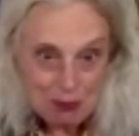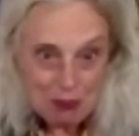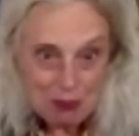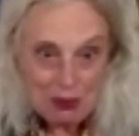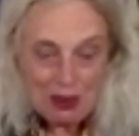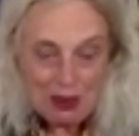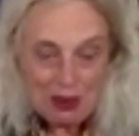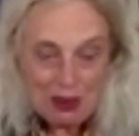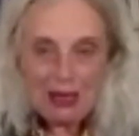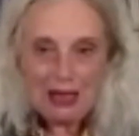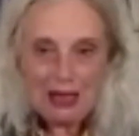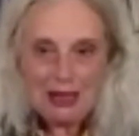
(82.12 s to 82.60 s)

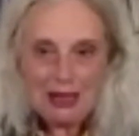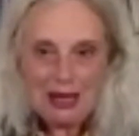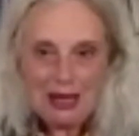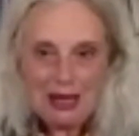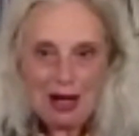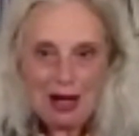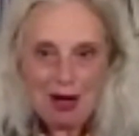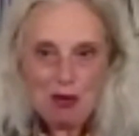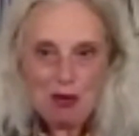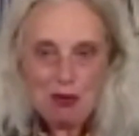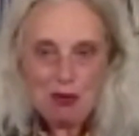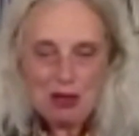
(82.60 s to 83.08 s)
and how
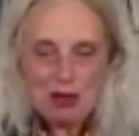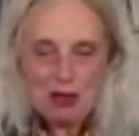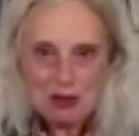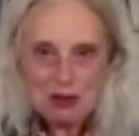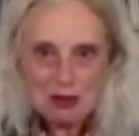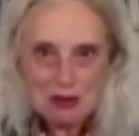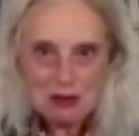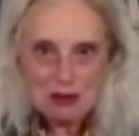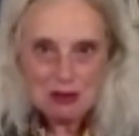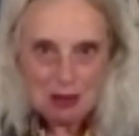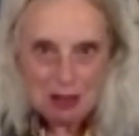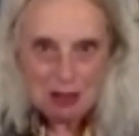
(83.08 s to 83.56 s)
we could
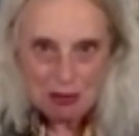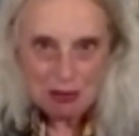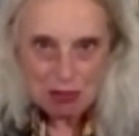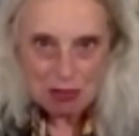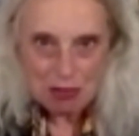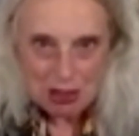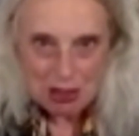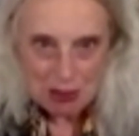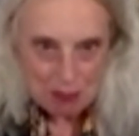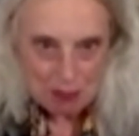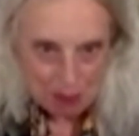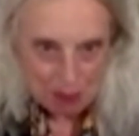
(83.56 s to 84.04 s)
live in a
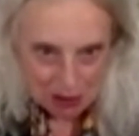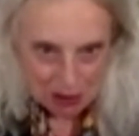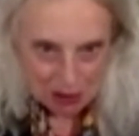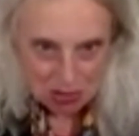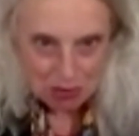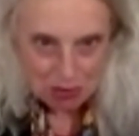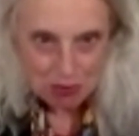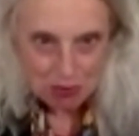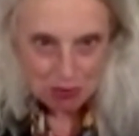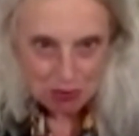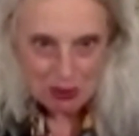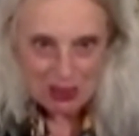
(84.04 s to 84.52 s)
better
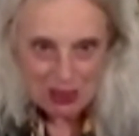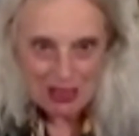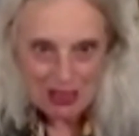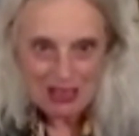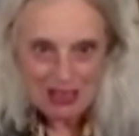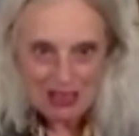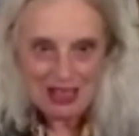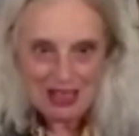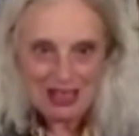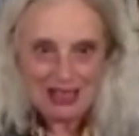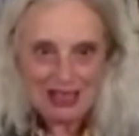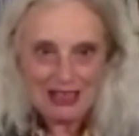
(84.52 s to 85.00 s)
way,
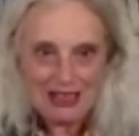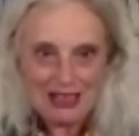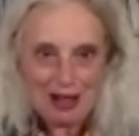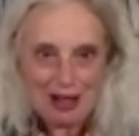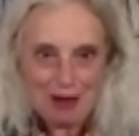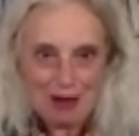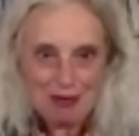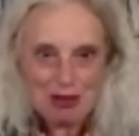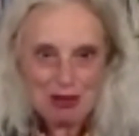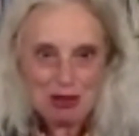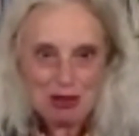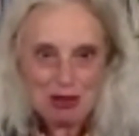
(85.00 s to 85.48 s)
and how
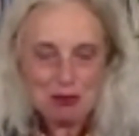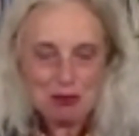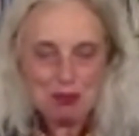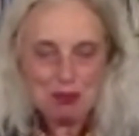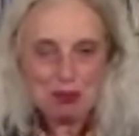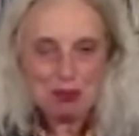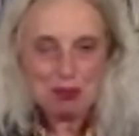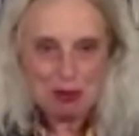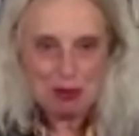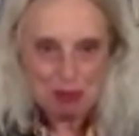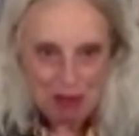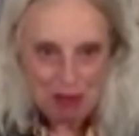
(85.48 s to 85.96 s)
we could
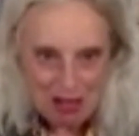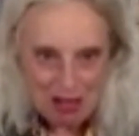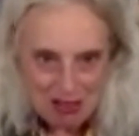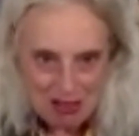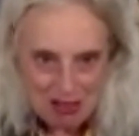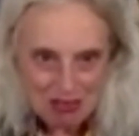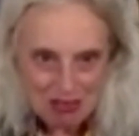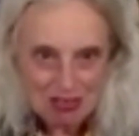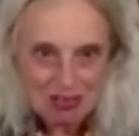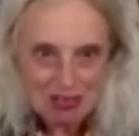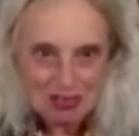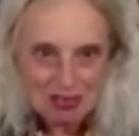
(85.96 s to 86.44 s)

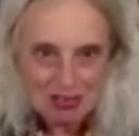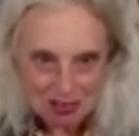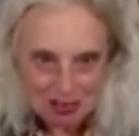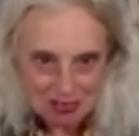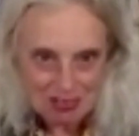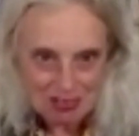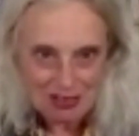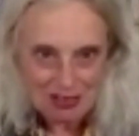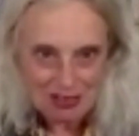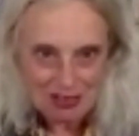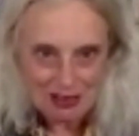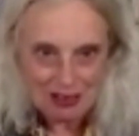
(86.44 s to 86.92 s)
prevent that
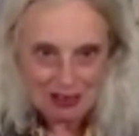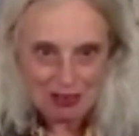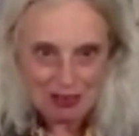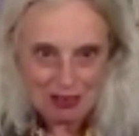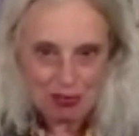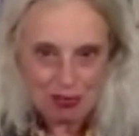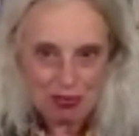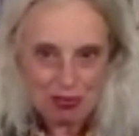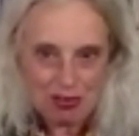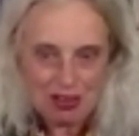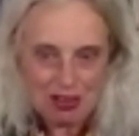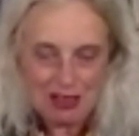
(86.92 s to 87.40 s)
kind of
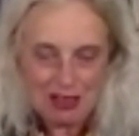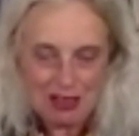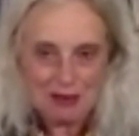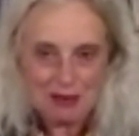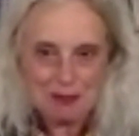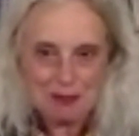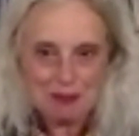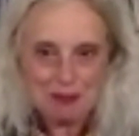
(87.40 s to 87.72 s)
thing.